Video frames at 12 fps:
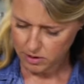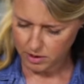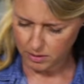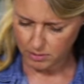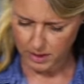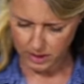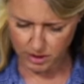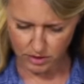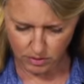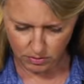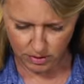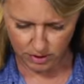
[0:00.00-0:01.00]
just gonna mash
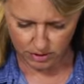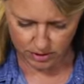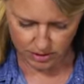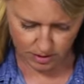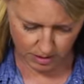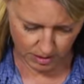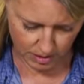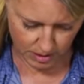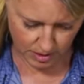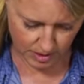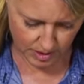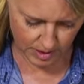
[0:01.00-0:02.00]
this around into the
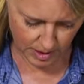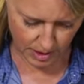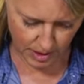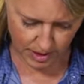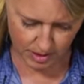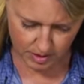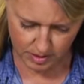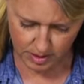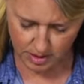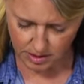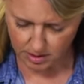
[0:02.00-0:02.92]
sides.